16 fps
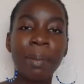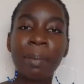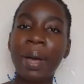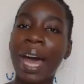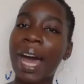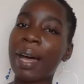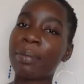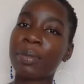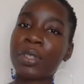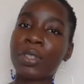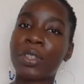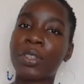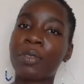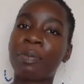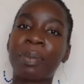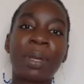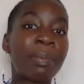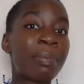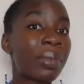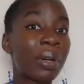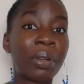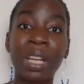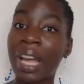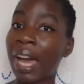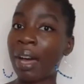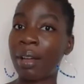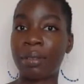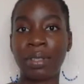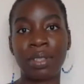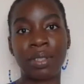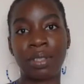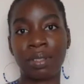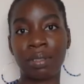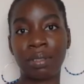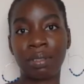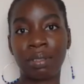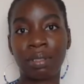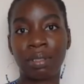perhaps you've been building houses